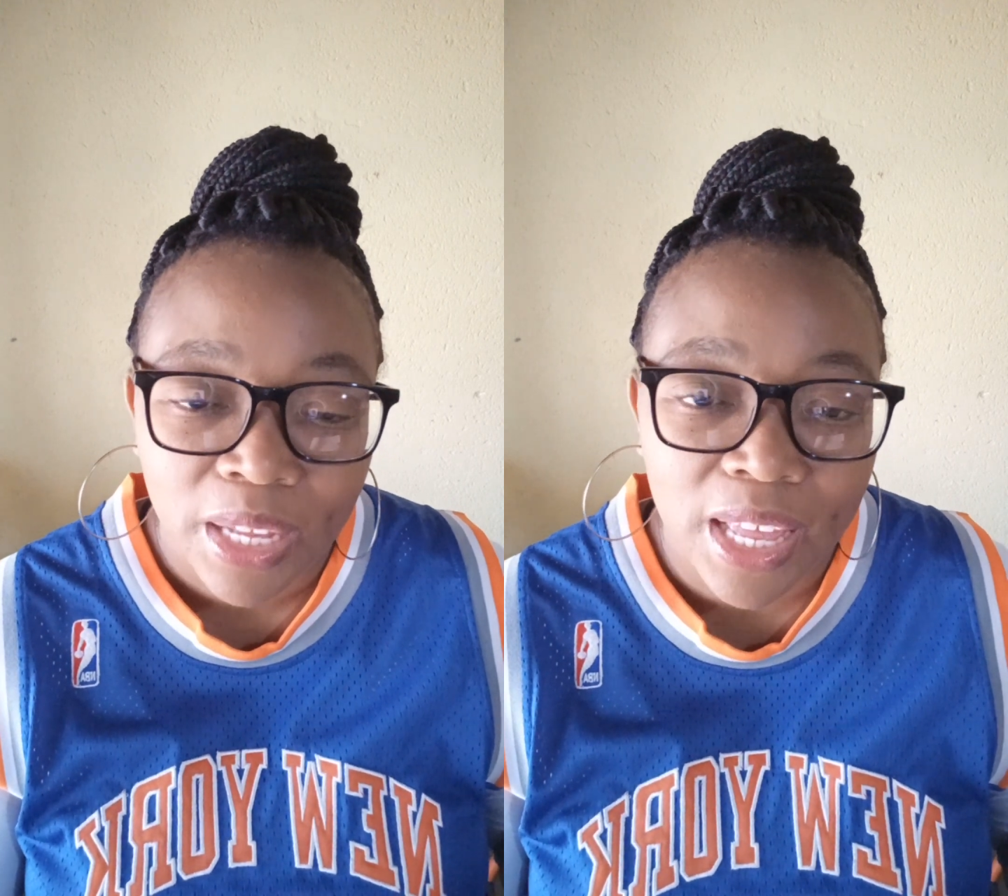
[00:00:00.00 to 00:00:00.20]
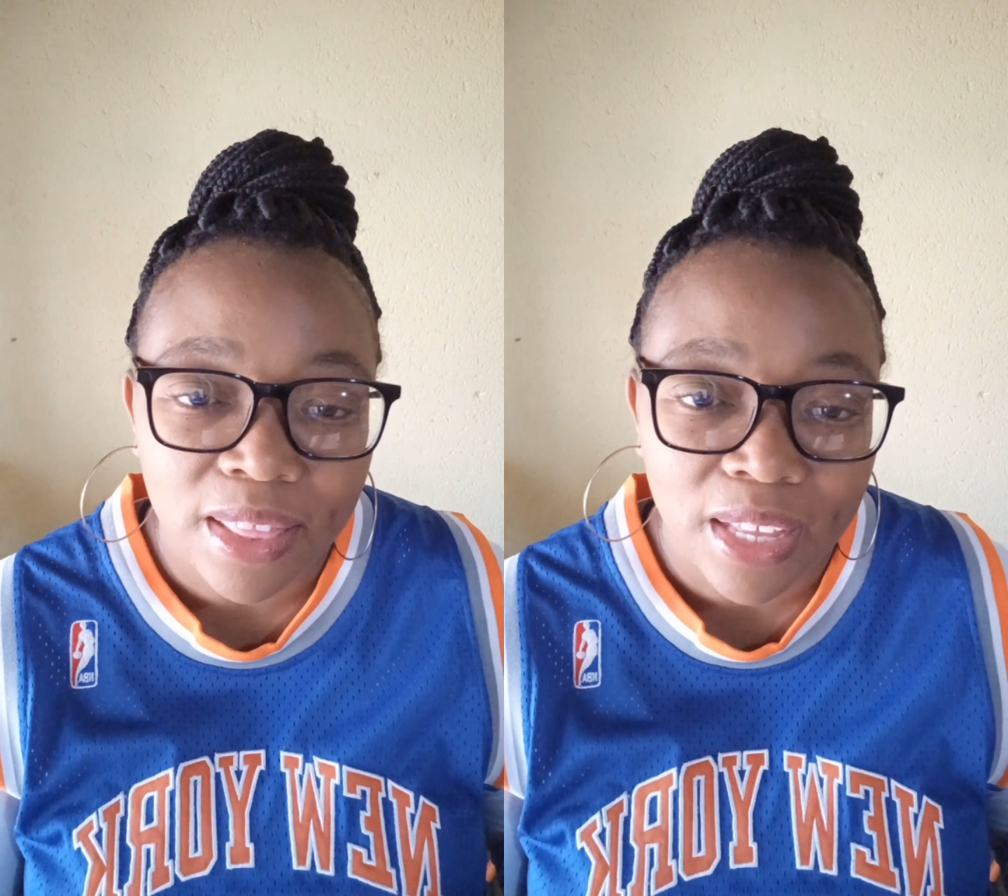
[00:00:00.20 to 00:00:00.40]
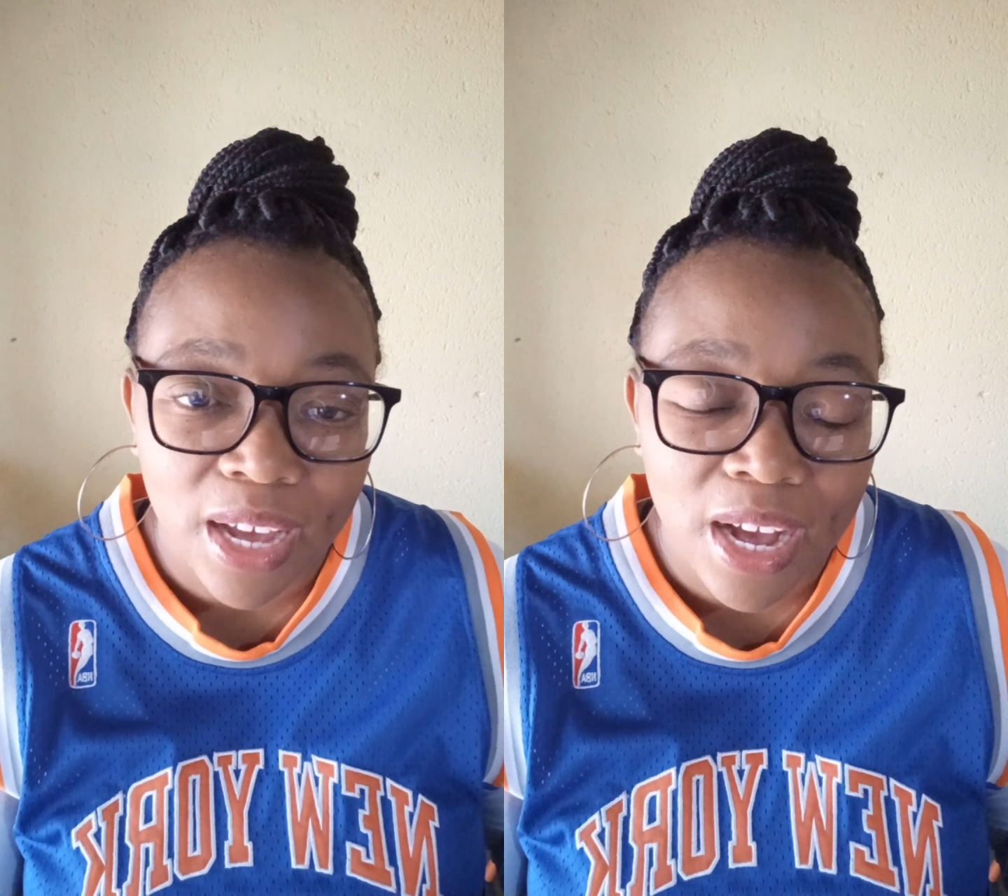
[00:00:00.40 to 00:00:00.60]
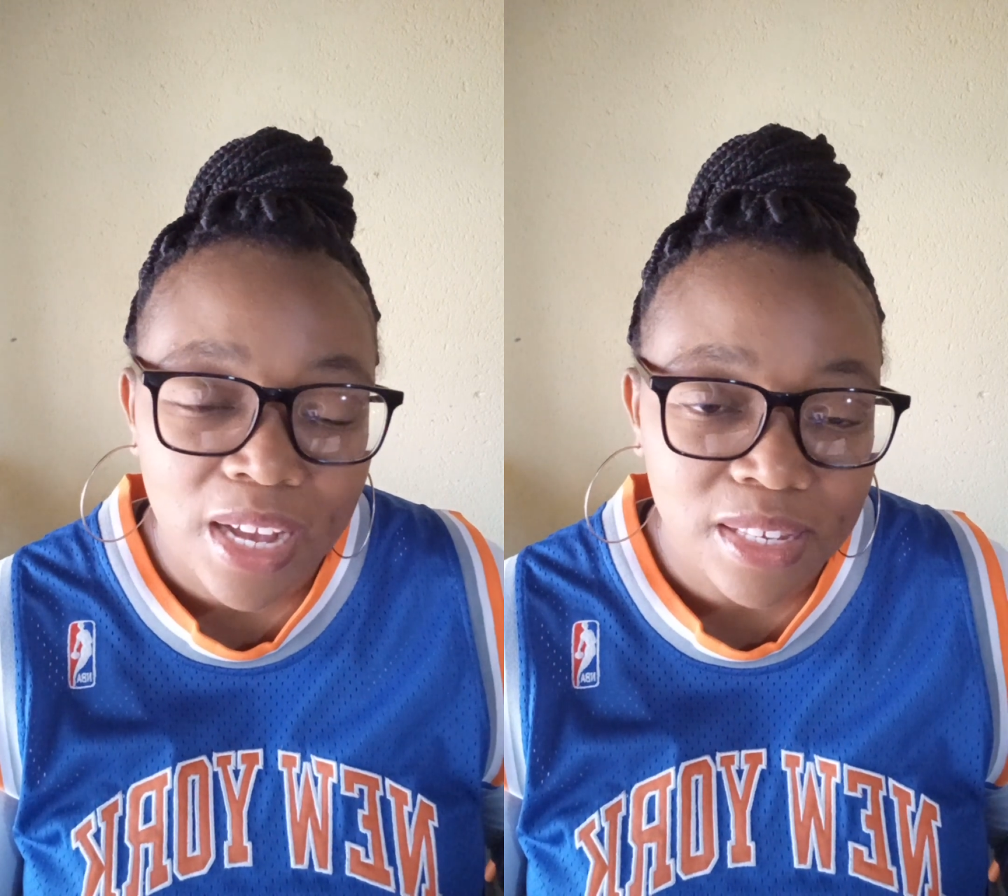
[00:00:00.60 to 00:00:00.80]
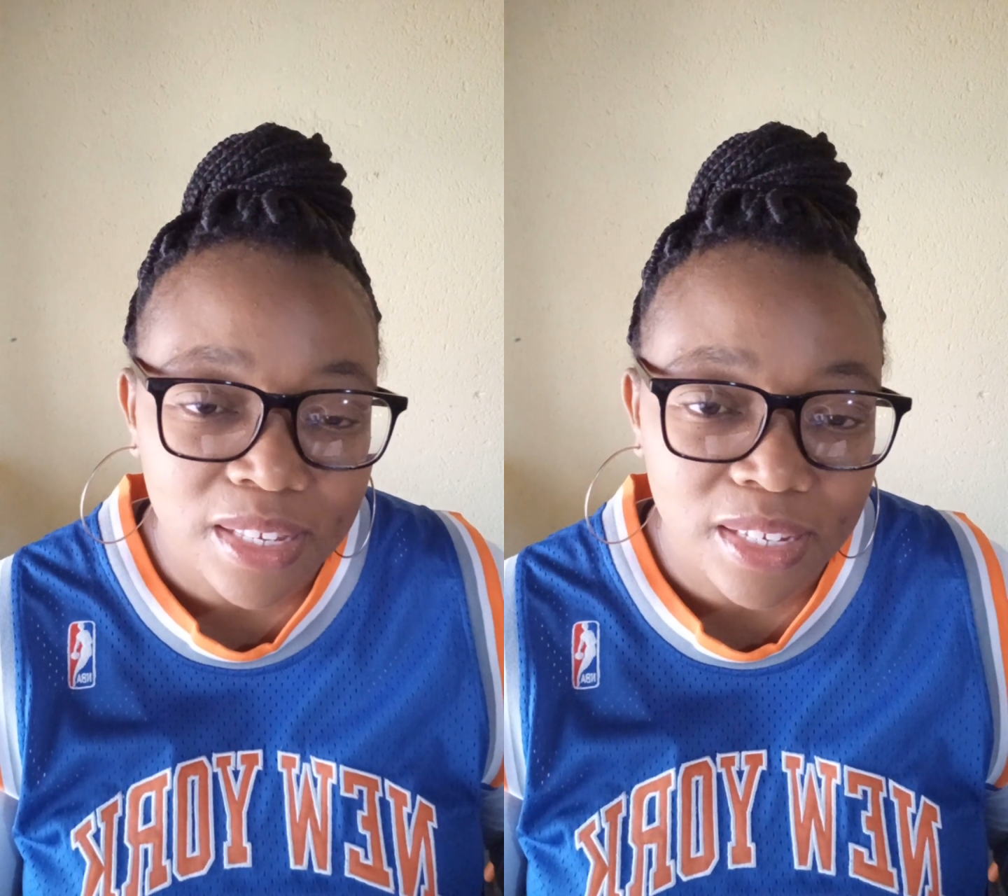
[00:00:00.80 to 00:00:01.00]
and they
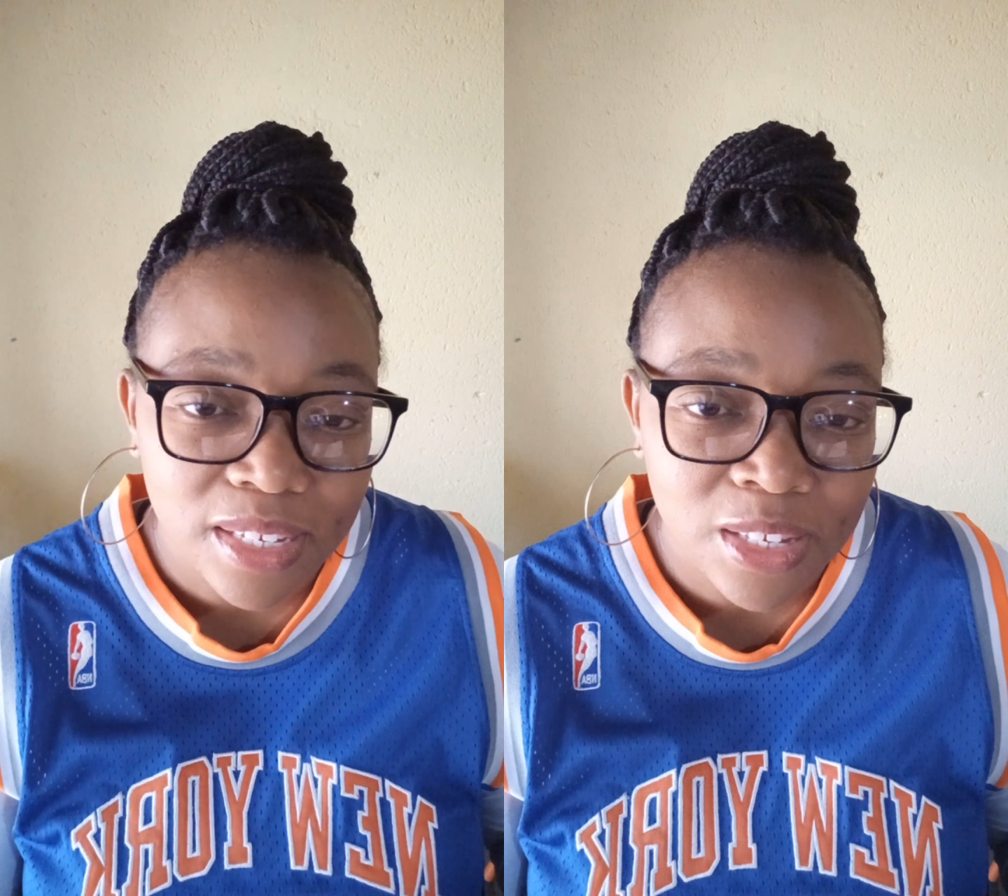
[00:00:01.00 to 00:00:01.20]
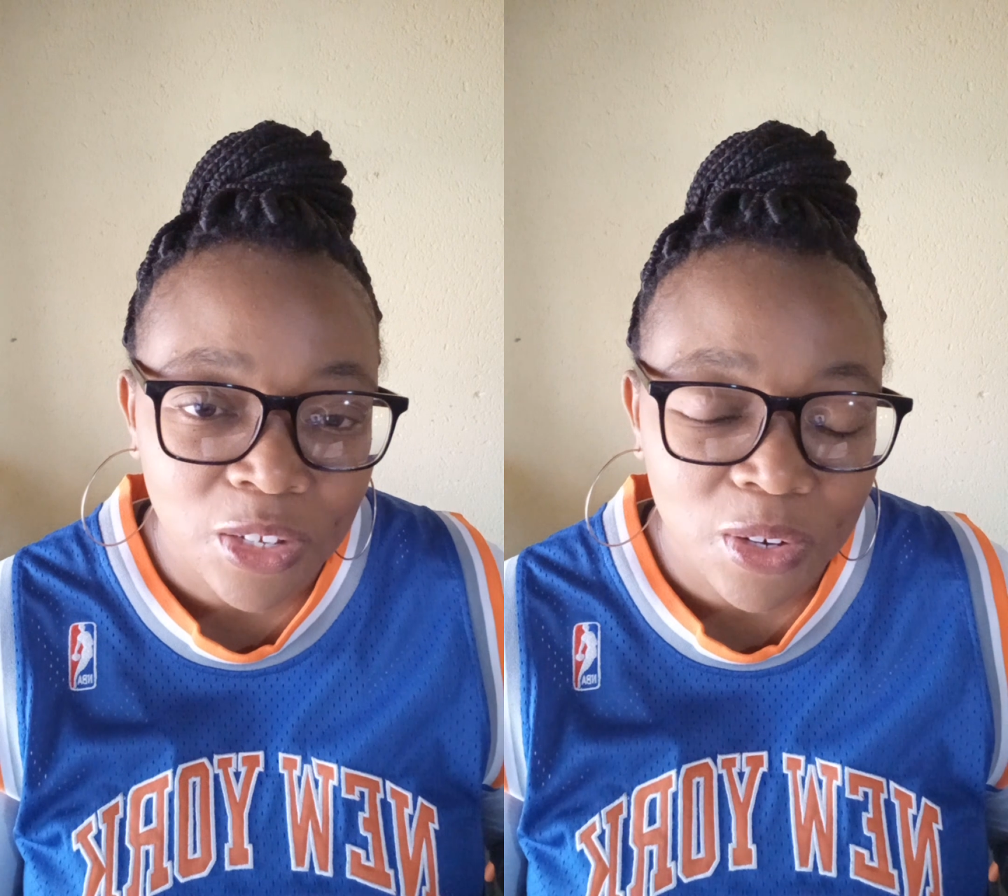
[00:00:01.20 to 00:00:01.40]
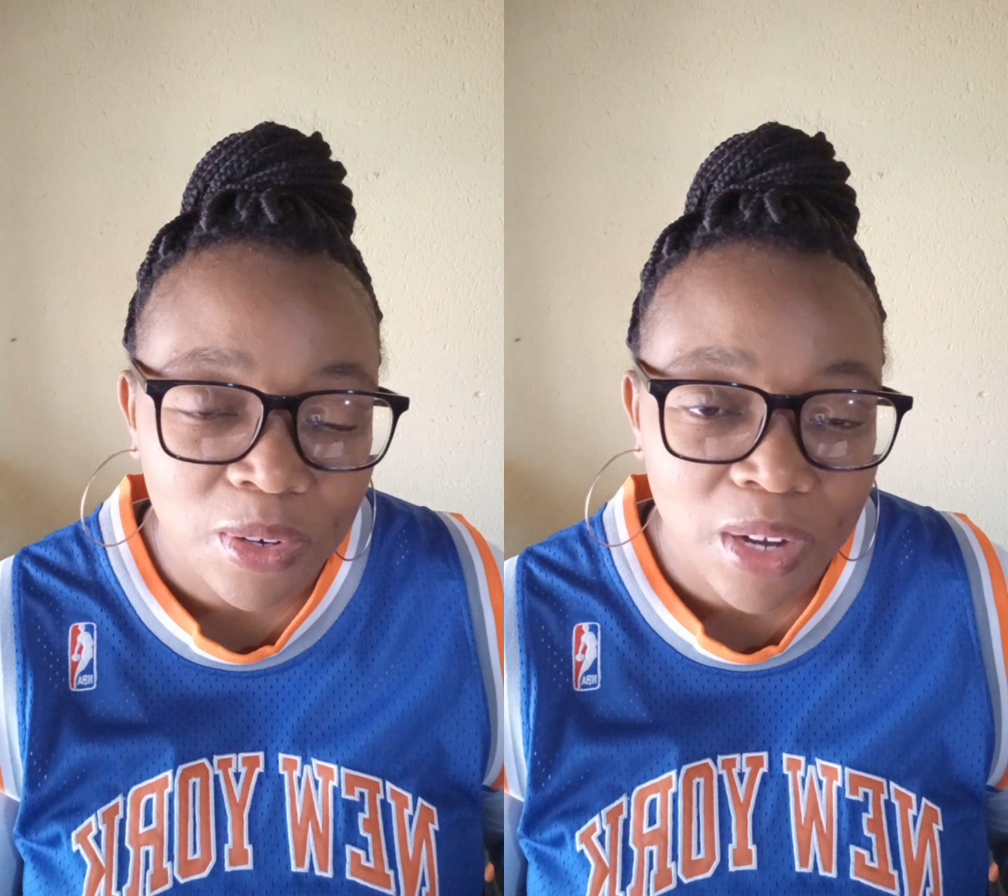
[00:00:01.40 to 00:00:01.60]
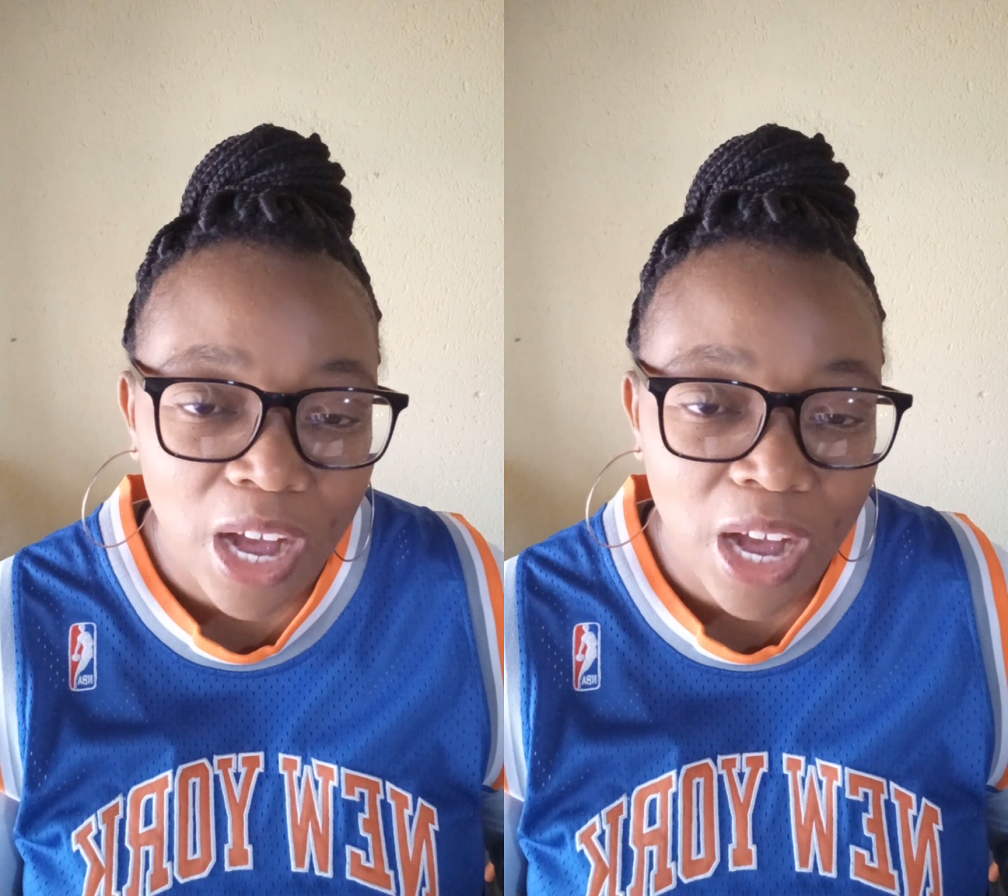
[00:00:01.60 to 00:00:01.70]
asked so